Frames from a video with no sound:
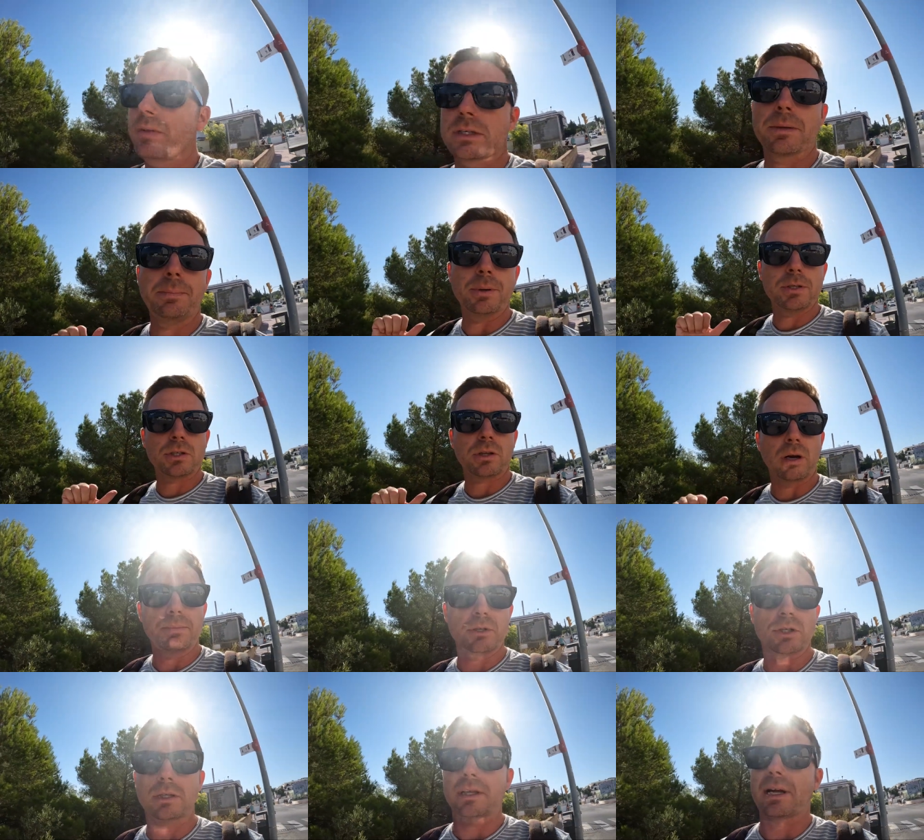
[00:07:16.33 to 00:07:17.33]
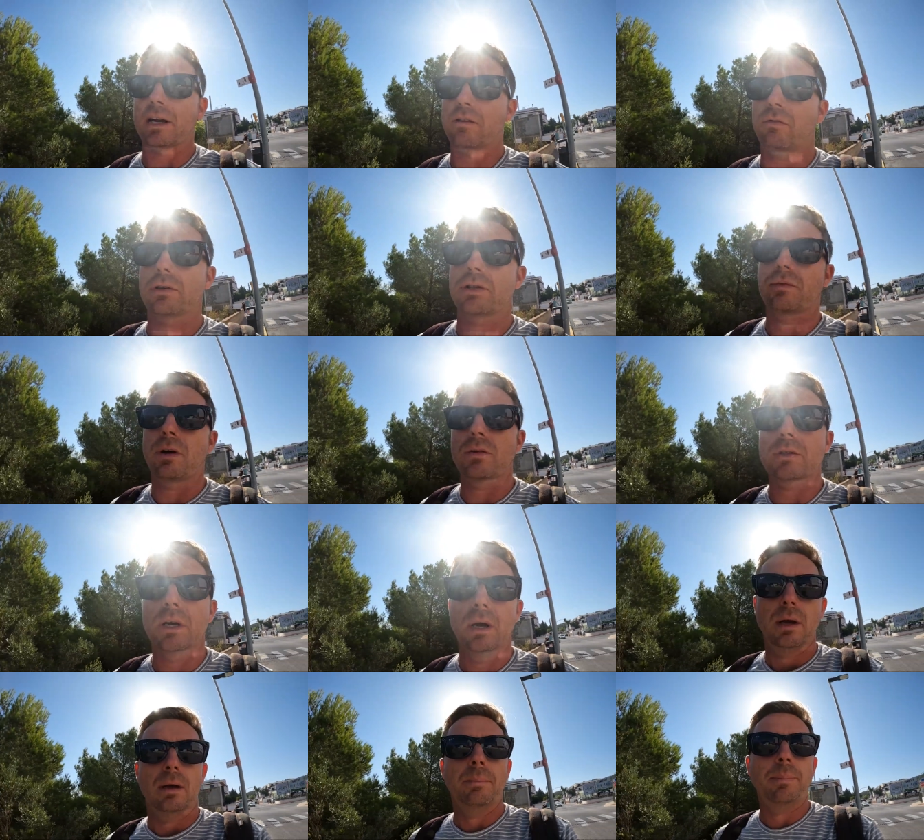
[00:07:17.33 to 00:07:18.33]
There's a bus stop just at that crossroads,
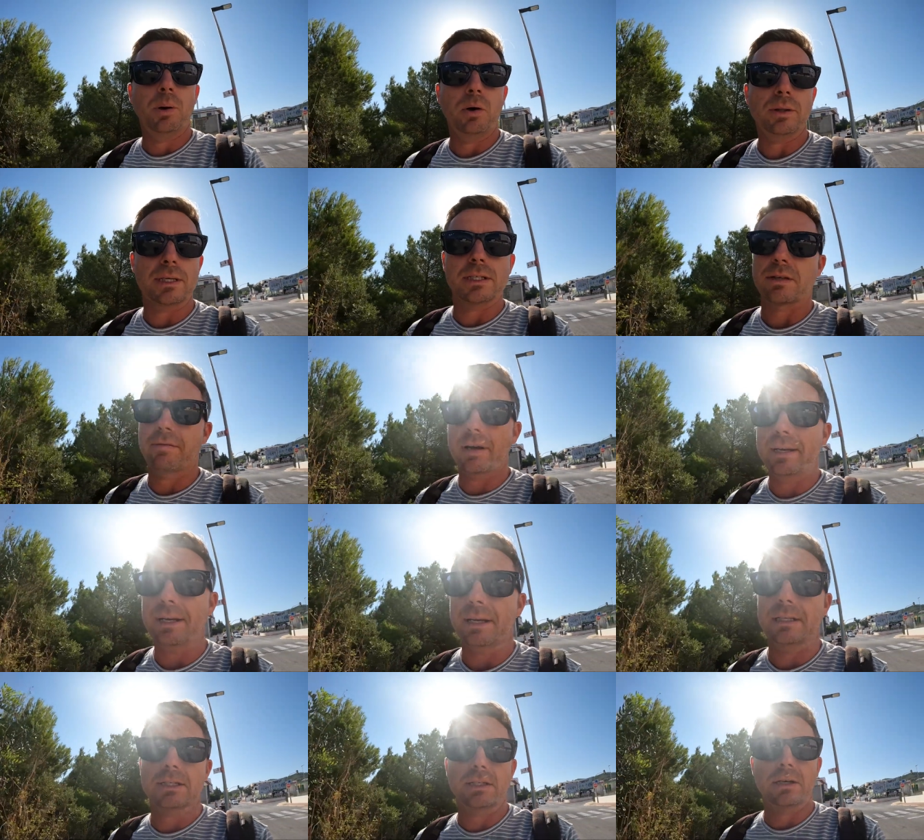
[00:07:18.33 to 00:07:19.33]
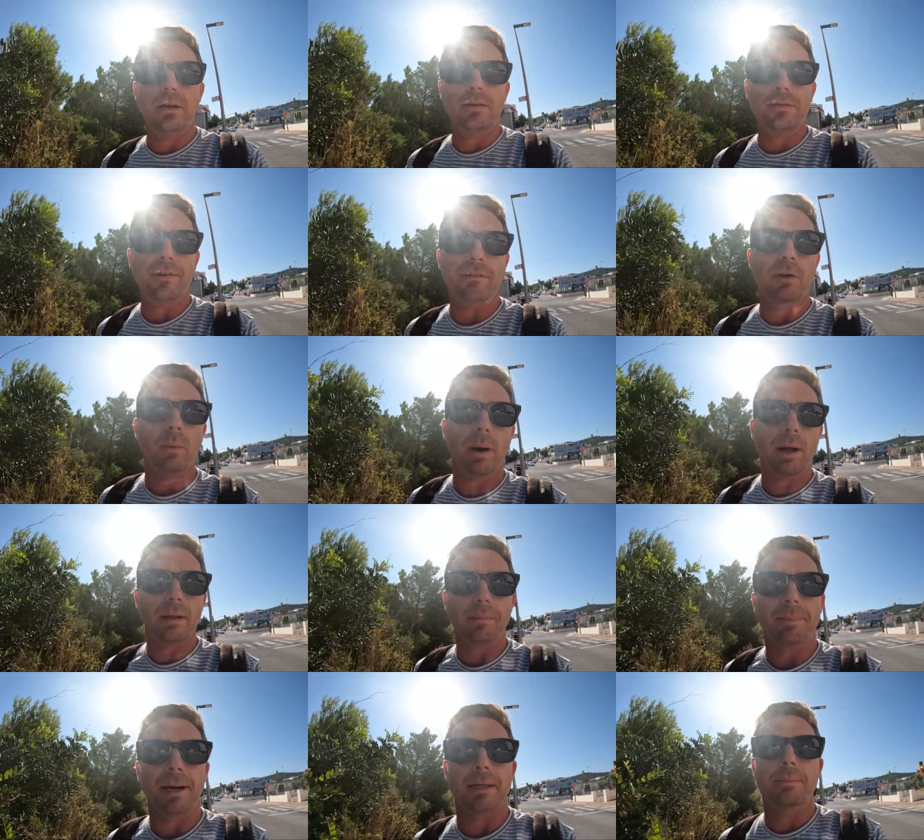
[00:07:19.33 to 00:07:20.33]
and Port Des Torrent is served very well
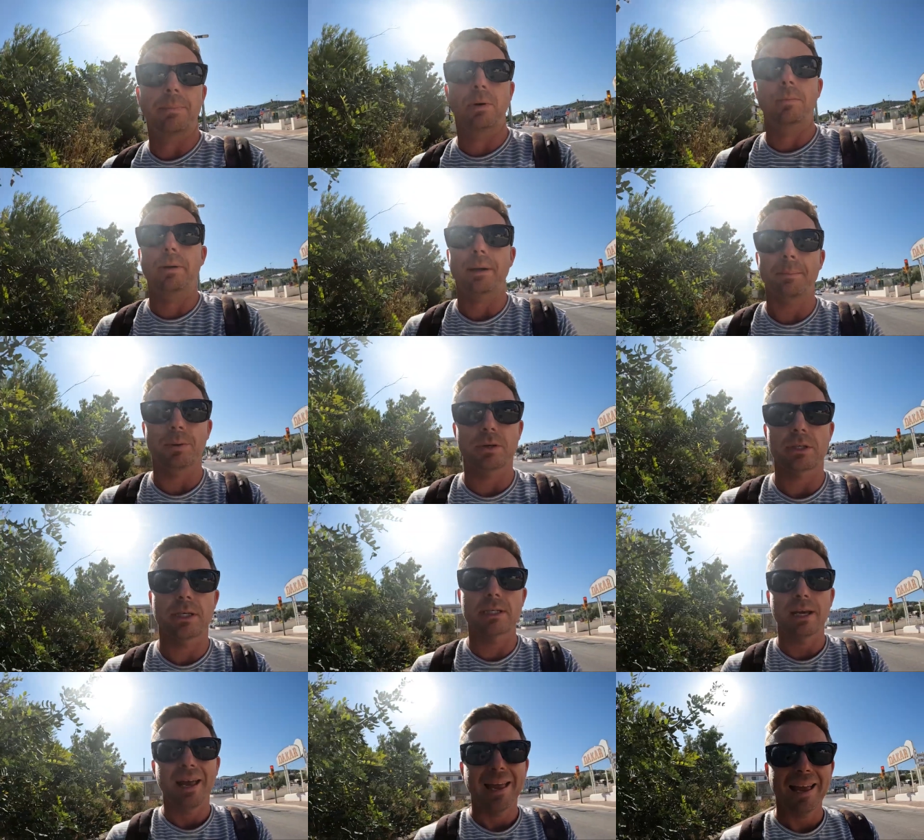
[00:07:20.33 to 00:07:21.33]
by the public buses.